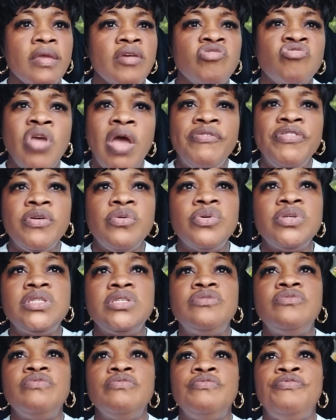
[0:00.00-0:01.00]
Traffic
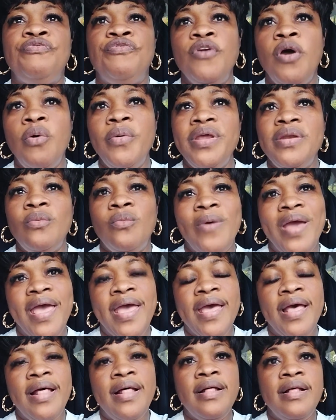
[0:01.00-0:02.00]
was flowing
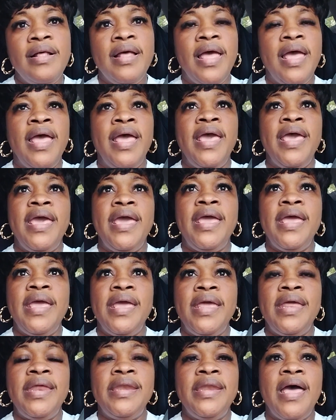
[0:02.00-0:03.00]
well,
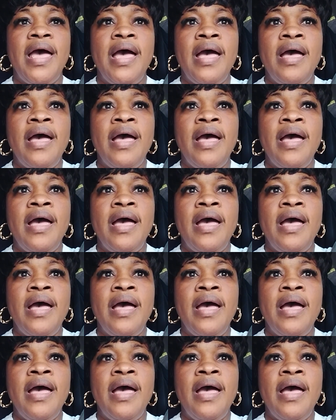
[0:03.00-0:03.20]
and